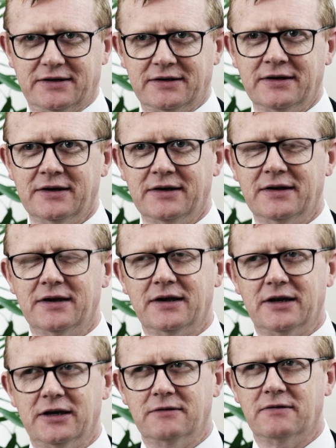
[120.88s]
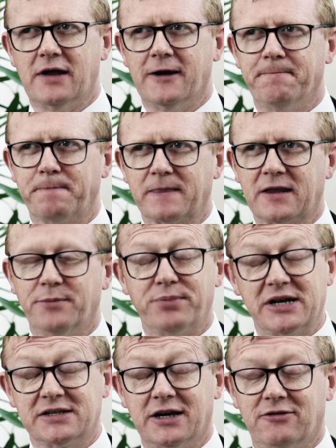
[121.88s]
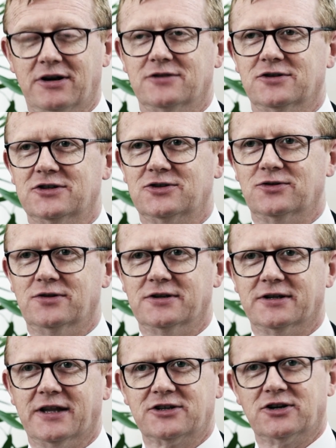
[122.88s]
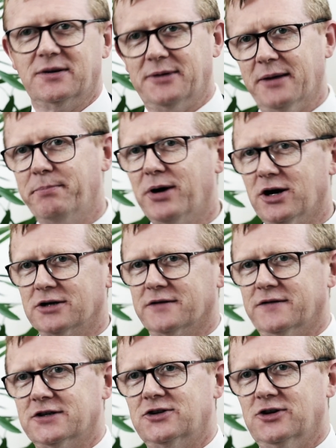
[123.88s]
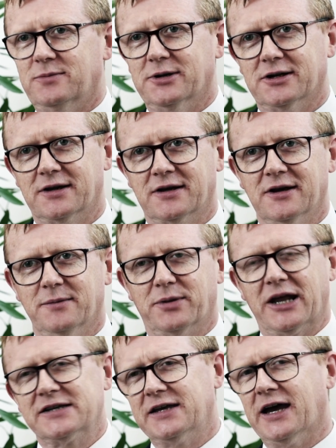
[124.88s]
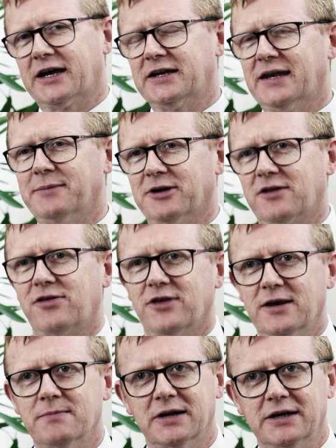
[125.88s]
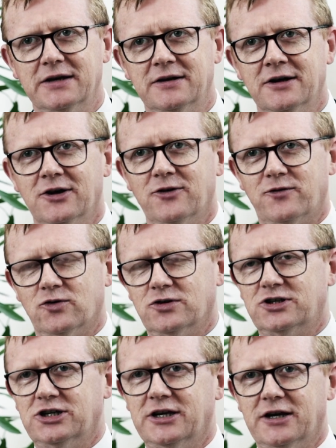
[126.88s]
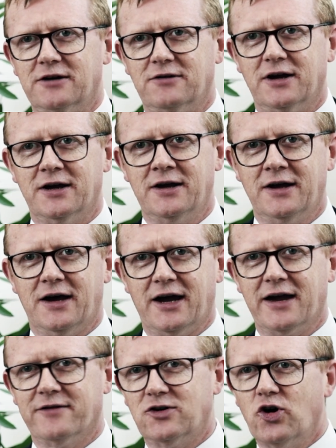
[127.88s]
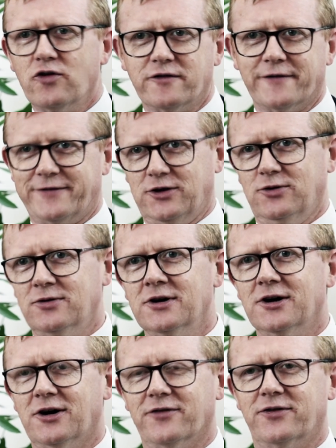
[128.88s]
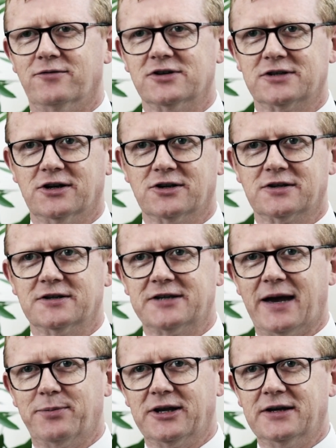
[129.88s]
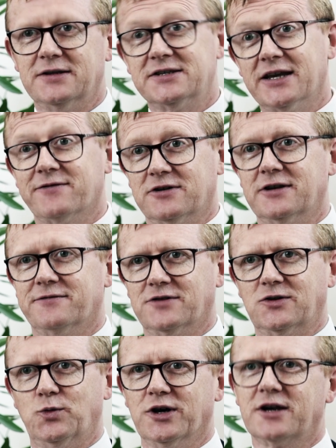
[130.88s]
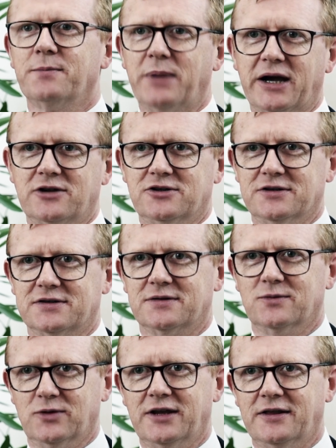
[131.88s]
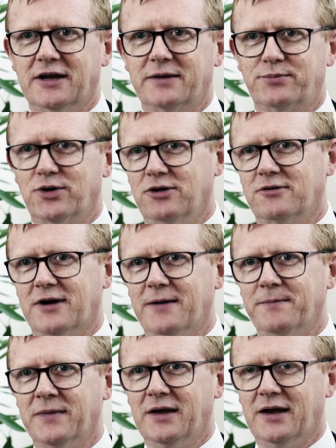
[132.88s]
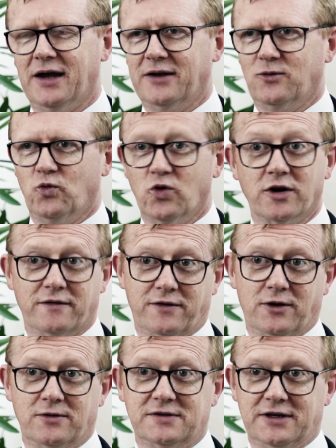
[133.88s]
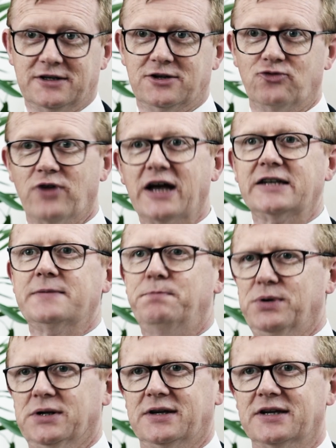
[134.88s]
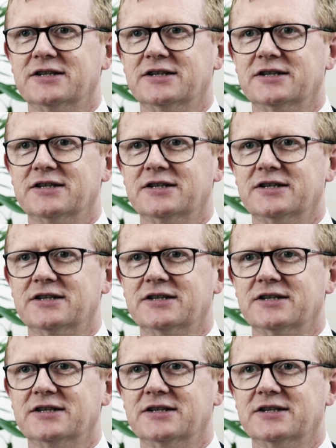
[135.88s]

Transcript: in compressed air energy storage, and that's going to be a part of this new building. But as the academic theme lead for G-ERA, I have an overview of the research that's happening in 7 different work packages within that programme, and one of those is the RAD building